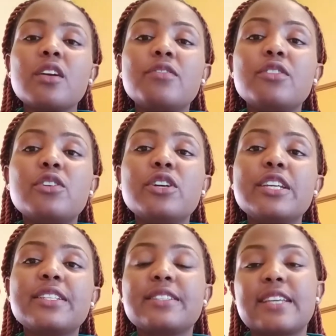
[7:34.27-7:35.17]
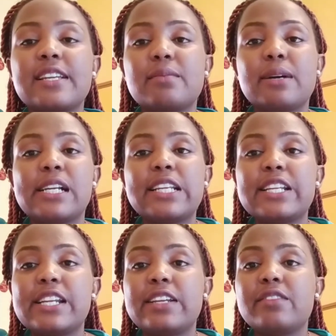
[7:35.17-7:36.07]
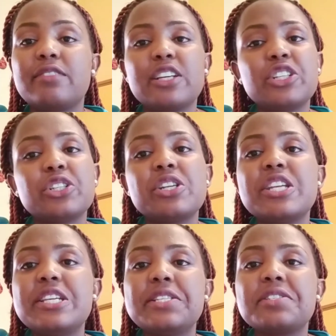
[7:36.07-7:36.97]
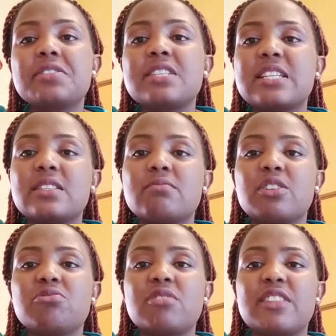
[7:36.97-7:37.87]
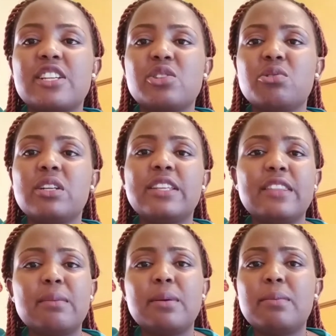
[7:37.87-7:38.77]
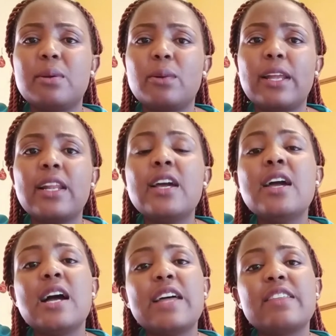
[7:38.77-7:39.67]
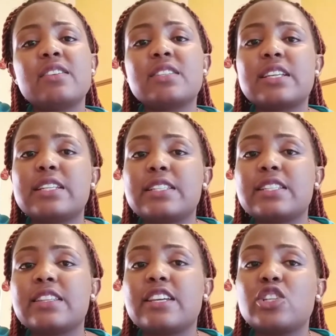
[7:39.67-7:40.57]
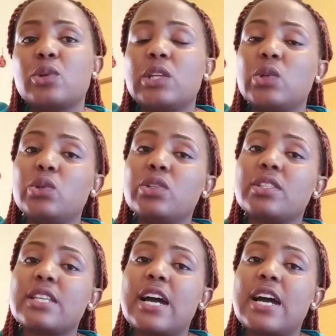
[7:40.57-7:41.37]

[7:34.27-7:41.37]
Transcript: For yeast and bacterial infection, yeast, just make sure that you clean the baby well. Other studies say that when you use